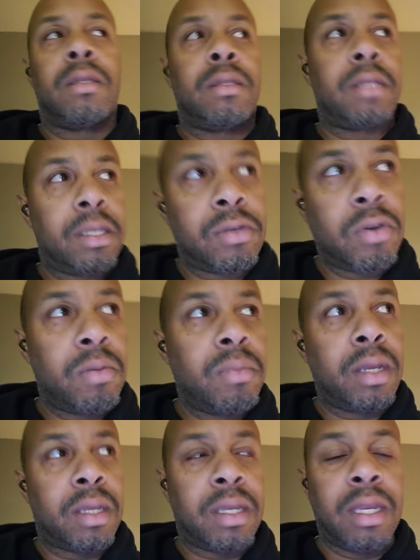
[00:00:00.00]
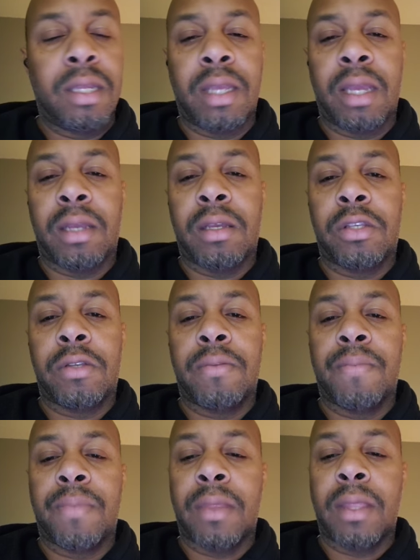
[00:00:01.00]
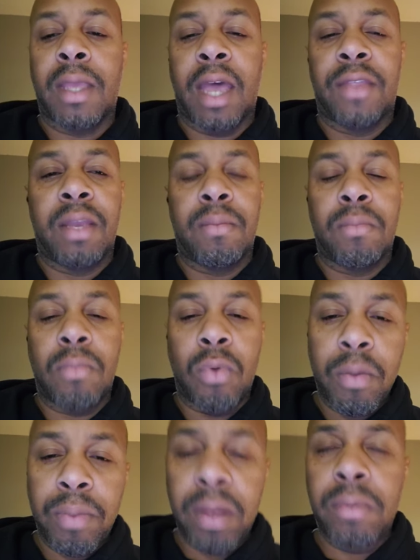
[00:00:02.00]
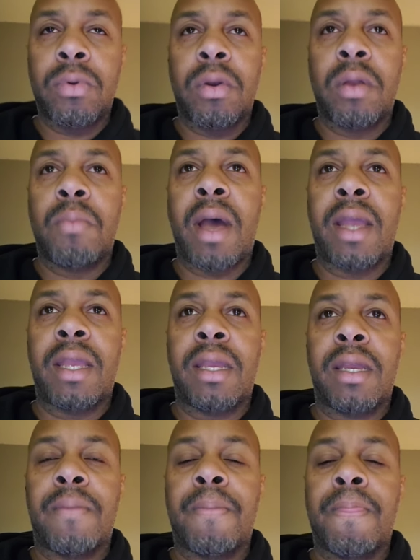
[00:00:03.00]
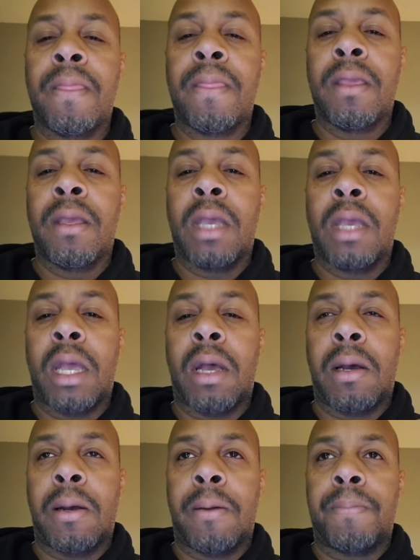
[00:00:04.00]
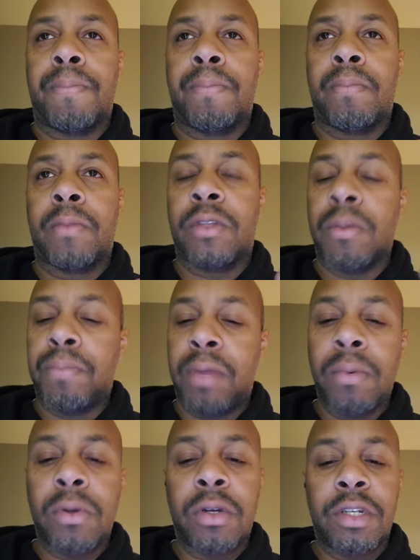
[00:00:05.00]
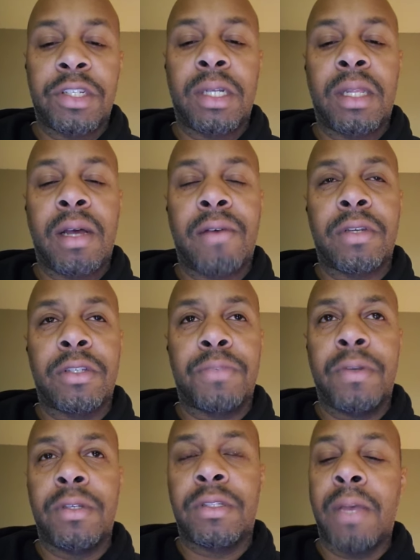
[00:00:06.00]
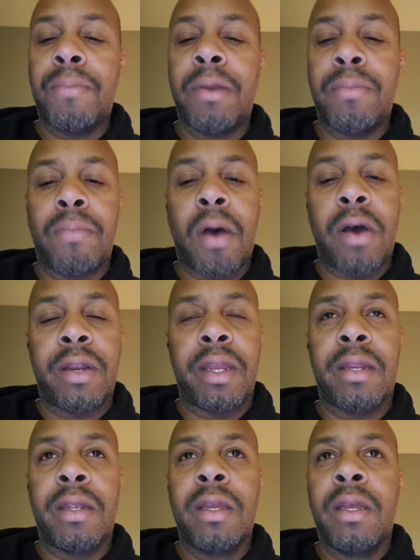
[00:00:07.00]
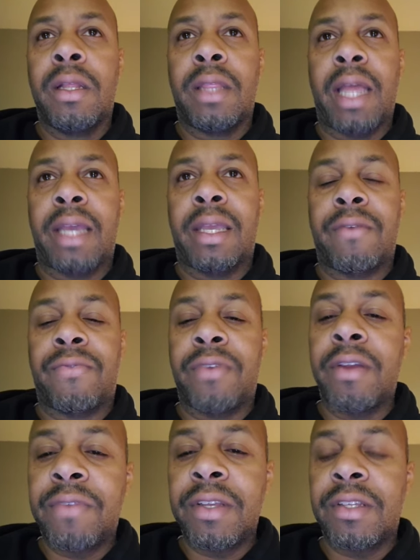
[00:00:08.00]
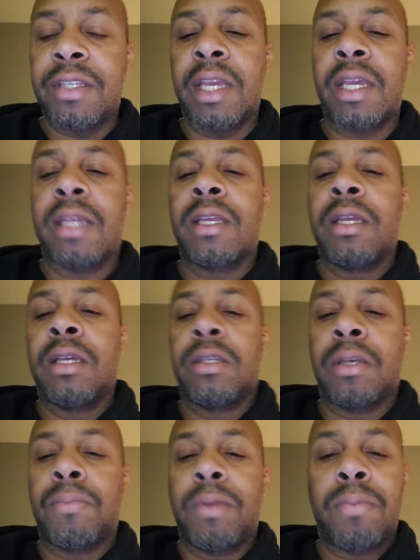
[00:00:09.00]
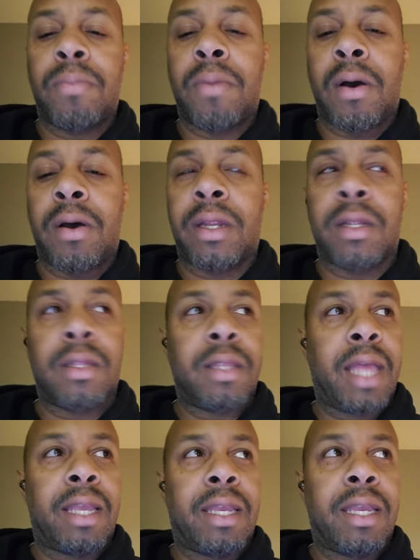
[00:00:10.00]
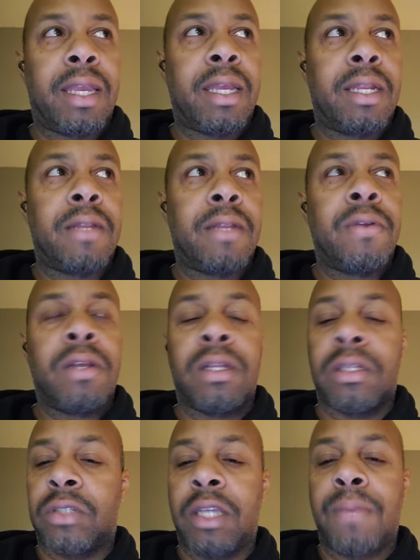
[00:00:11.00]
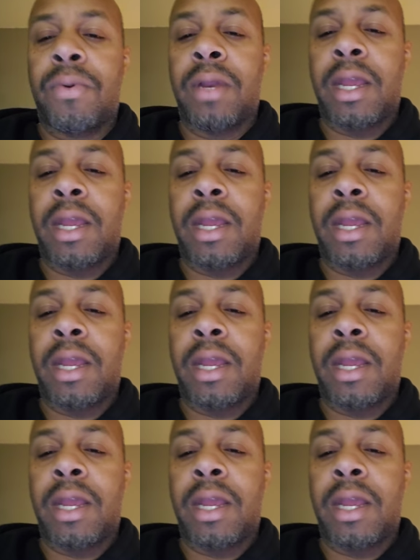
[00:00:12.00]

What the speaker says: that's going to be a key thing because I think more people are going to buy in. Some people are going to sell off because some people bought in like at 50 cents. Some people bought like in cheaper than